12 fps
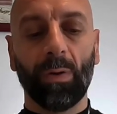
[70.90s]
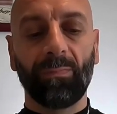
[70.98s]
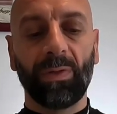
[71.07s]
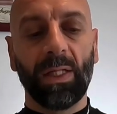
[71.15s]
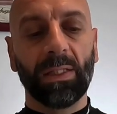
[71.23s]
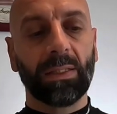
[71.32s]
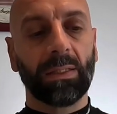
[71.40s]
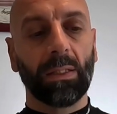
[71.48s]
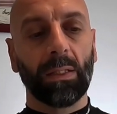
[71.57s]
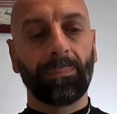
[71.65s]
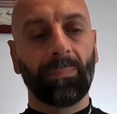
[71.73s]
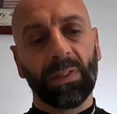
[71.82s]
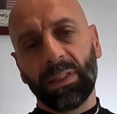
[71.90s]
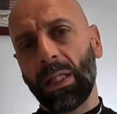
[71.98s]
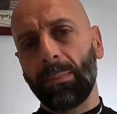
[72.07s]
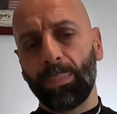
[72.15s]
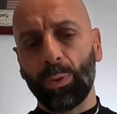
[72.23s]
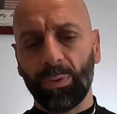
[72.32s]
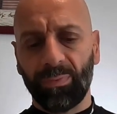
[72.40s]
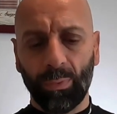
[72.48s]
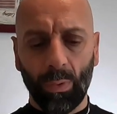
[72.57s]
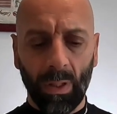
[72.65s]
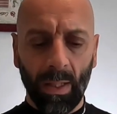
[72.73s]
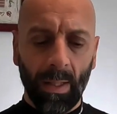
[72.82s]
of this uh, still
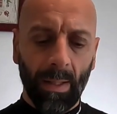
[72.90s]
beautiful